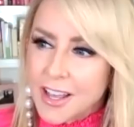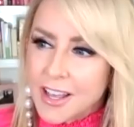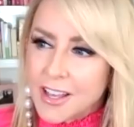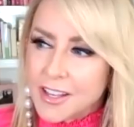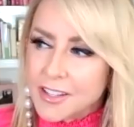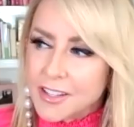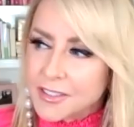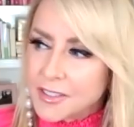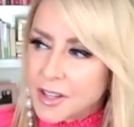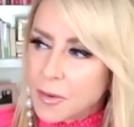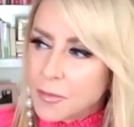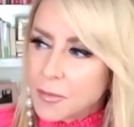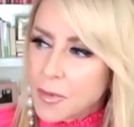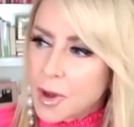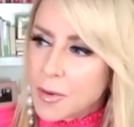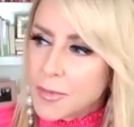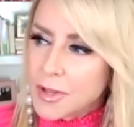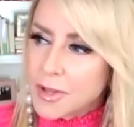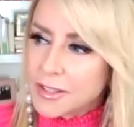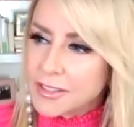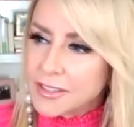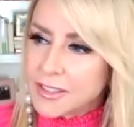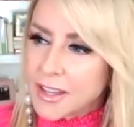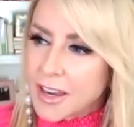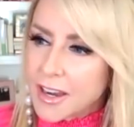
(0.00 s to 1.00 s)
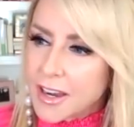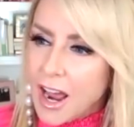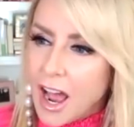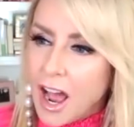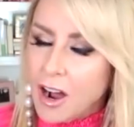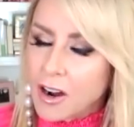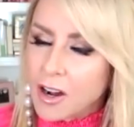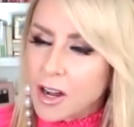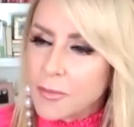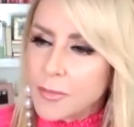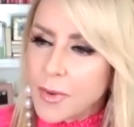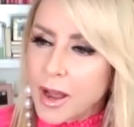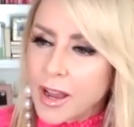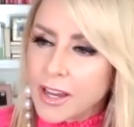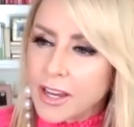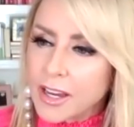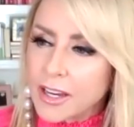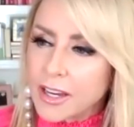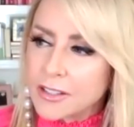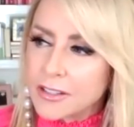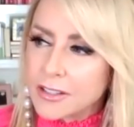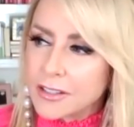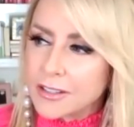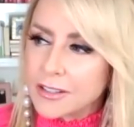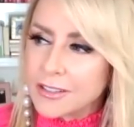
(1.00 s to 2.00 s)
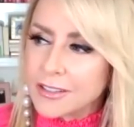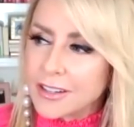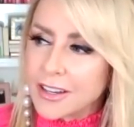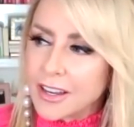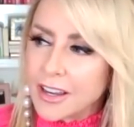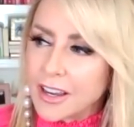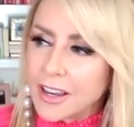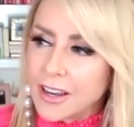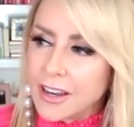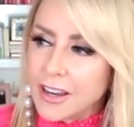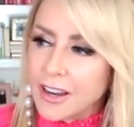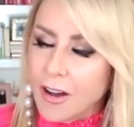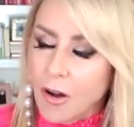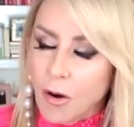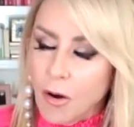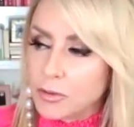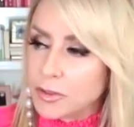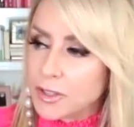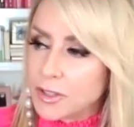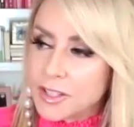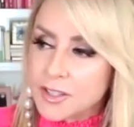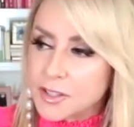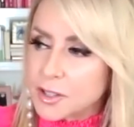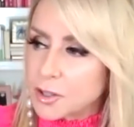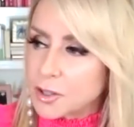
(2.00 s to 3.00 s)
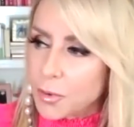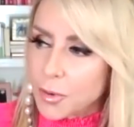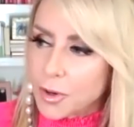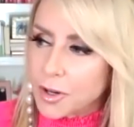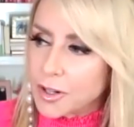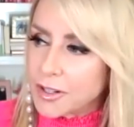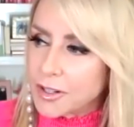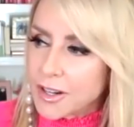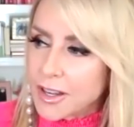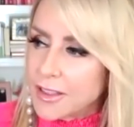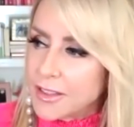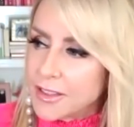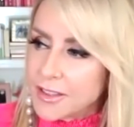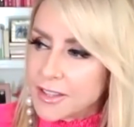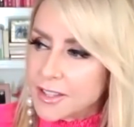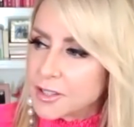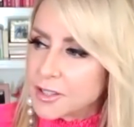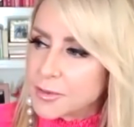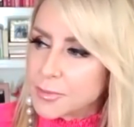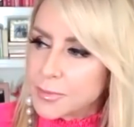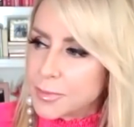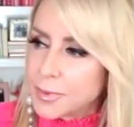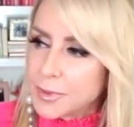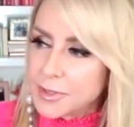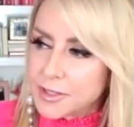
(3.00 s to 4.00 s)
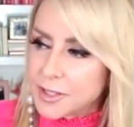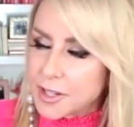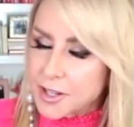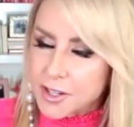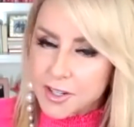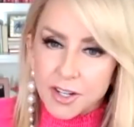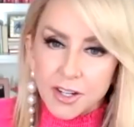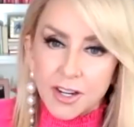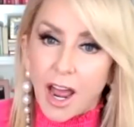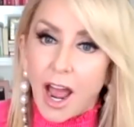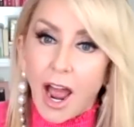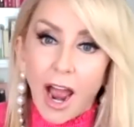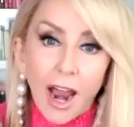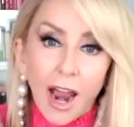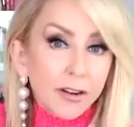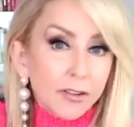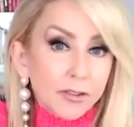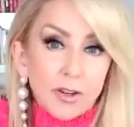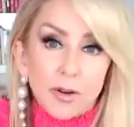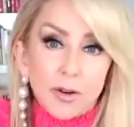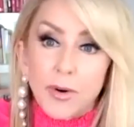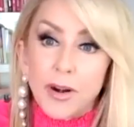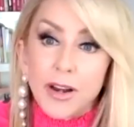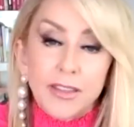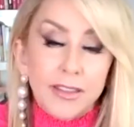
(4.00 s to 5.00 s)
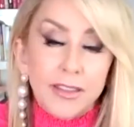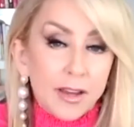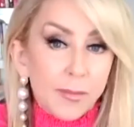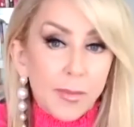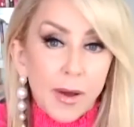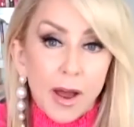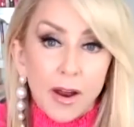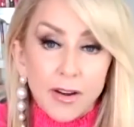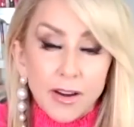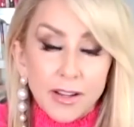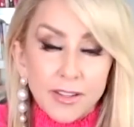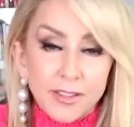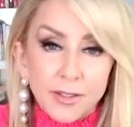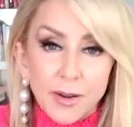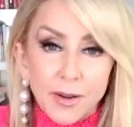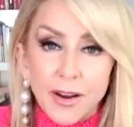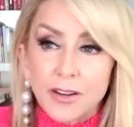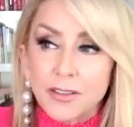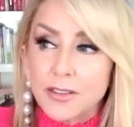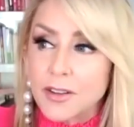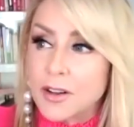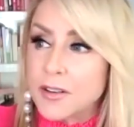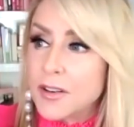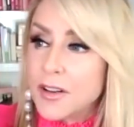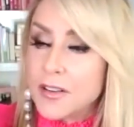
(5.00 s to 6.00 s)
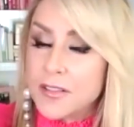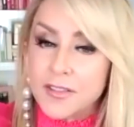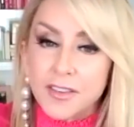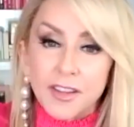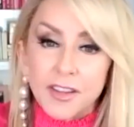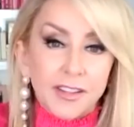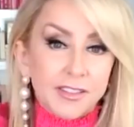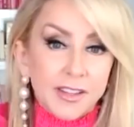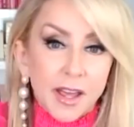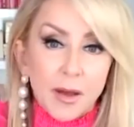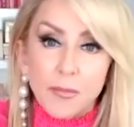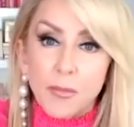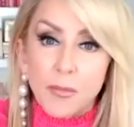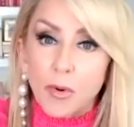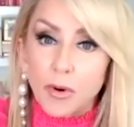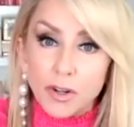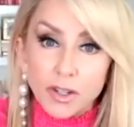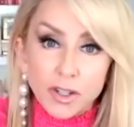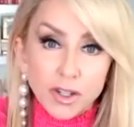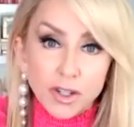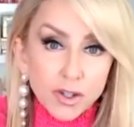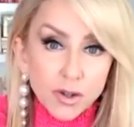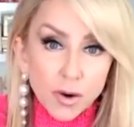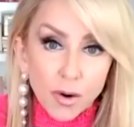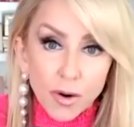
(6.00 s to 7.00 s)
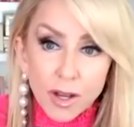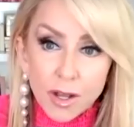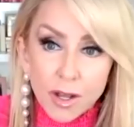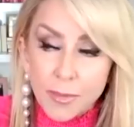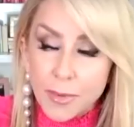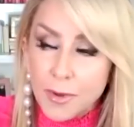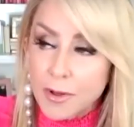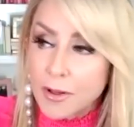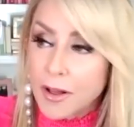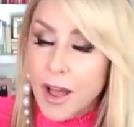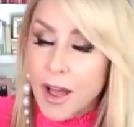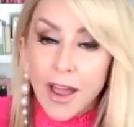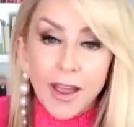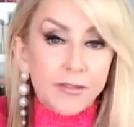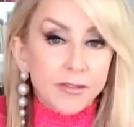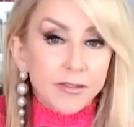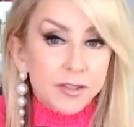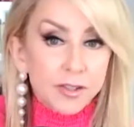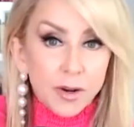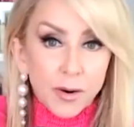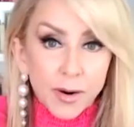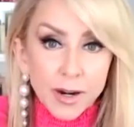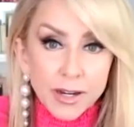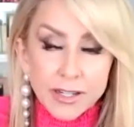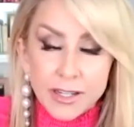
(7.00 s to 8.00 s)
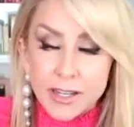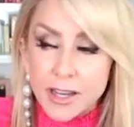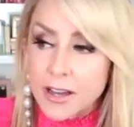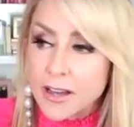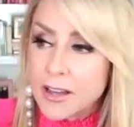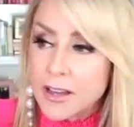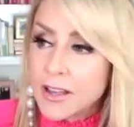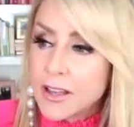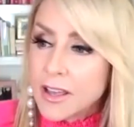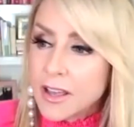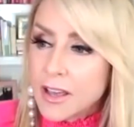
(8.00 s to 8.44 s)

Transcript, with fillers: Some women said, How come I can only squirt in this position? I don't know anything about it. So I don't know if is that more enjoyable? I have no idea.